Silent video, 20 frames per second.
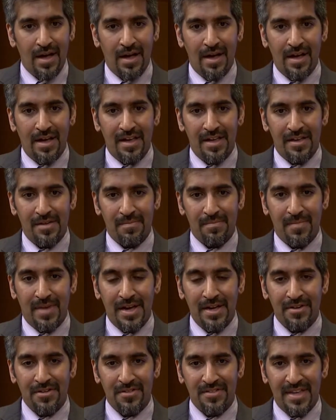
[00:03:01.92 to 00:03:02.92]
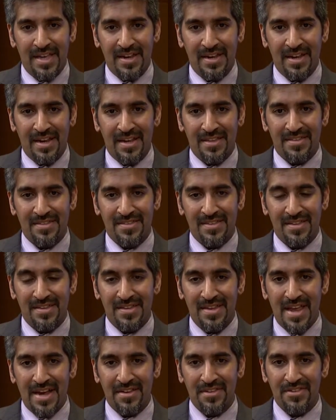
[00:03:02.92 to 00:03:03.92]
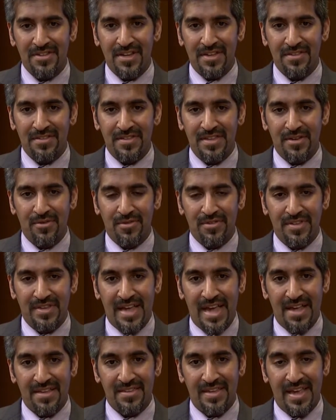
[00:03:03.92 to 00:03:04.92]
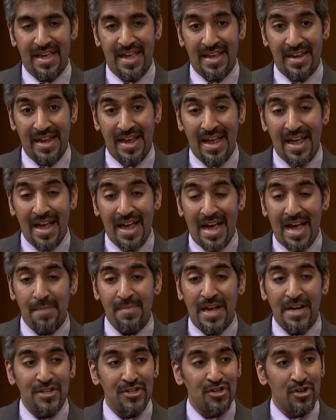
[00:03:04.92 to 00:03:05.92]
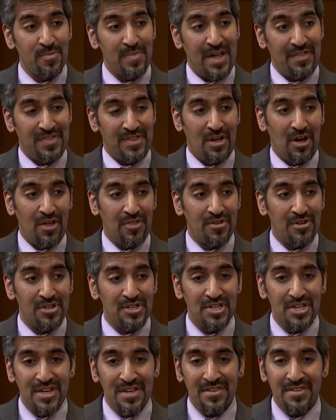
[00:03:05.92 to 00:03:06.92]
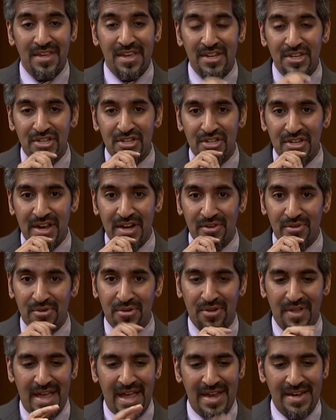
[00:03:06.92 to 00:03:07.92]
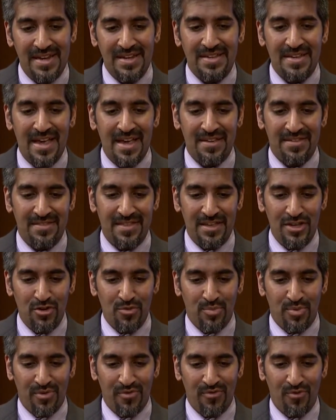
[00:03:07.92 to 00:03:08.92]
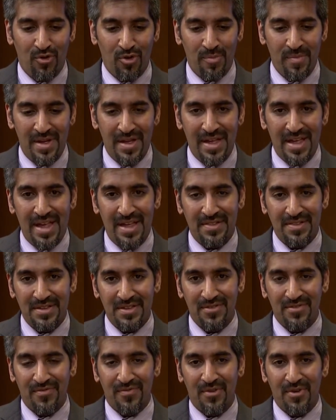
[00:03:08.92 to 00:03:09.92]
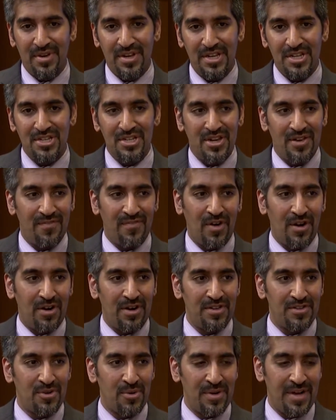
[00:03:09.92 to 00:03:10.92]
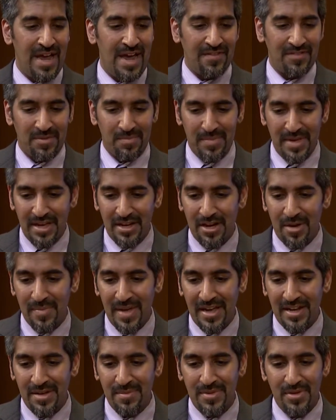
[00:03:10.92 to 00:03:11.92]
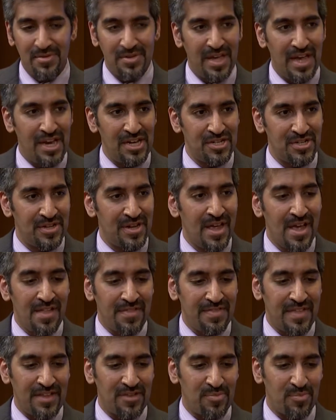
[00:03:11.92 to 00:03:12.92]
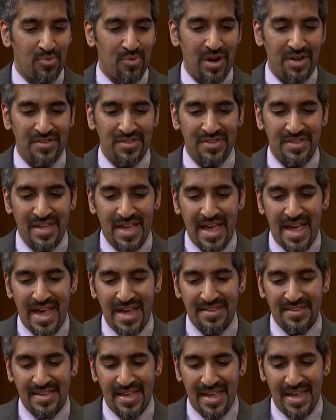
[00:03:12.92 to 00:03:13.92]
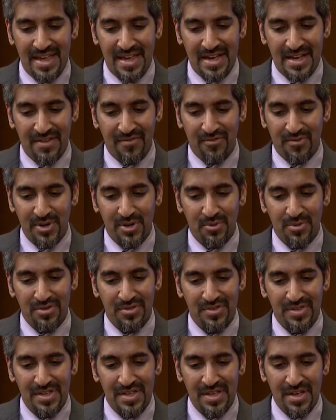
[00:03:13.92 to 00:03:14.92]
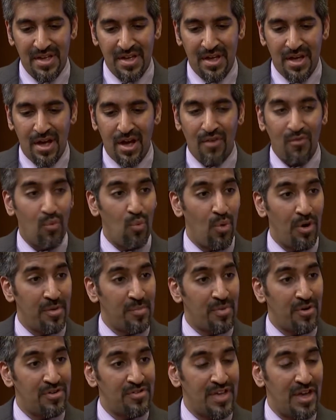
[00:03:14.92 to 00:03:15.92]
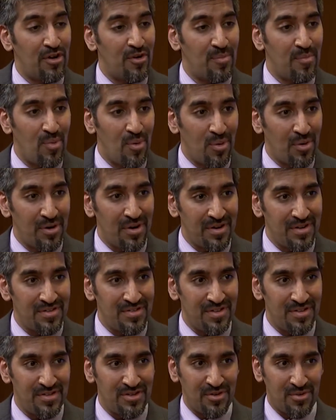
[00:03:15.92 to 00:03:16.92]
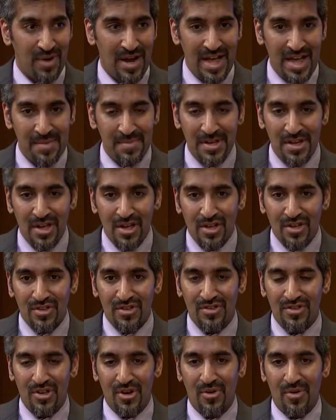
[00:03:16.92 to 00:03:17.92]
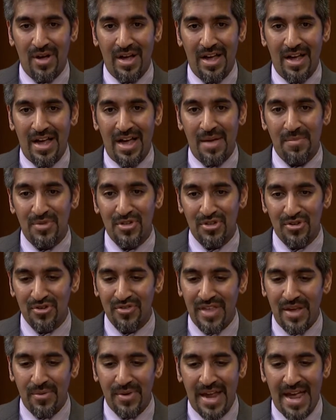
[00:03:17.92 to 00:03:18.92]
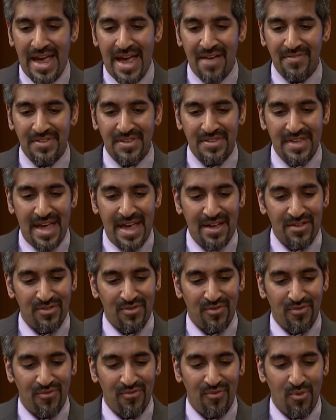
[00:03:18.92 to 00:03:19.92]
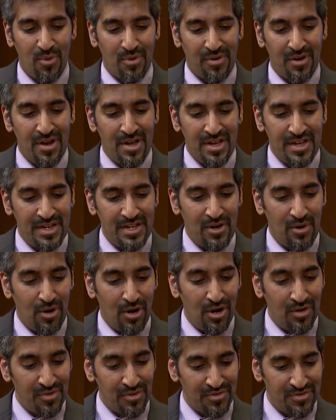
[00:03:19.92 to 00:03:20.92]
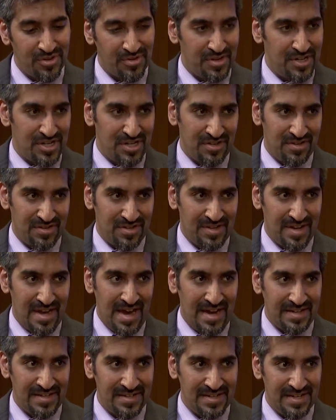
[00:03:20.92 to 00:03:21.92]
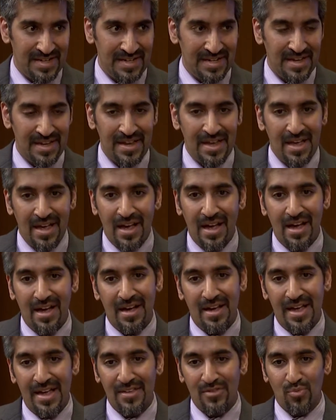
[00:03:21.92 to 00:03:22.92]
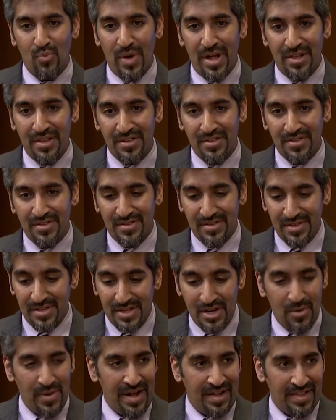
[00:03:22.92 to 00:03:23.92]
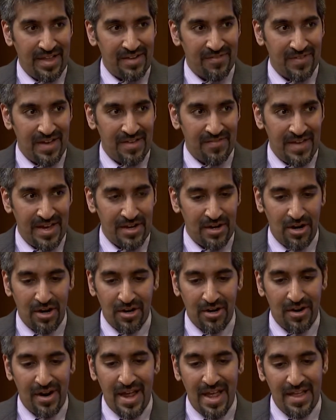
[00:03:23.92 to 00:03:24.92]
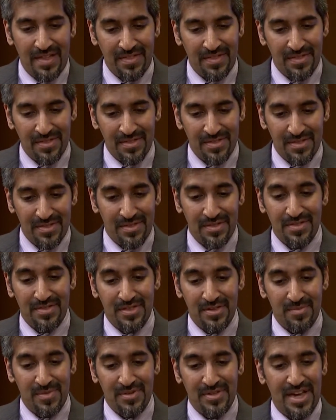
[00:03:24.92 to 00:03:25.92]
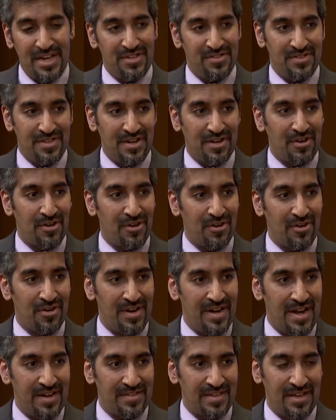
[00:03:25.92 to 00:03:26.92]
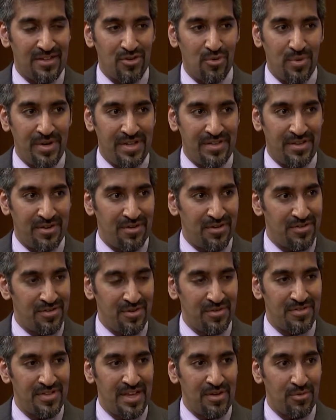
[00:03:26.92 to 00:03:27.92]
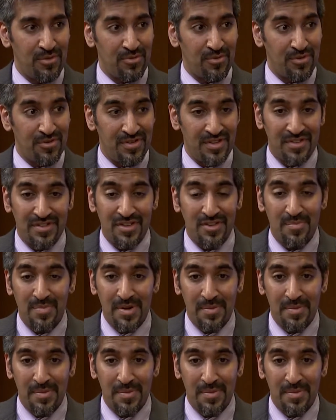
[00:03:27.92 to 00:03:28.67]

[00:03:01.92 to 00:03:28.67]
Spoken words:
My understanding, it's next-gen sequencing assay, and I'm not sure about the other genes. In general, any test that you perform, at least for EGFR, is going to have to pick up any mutation that's present at a frequency of 1% or more, as described. So I'm sure they would have to test for all those deletions in 19, as well as L858R and the mutations that occur in exon 20 that are associated with resistance.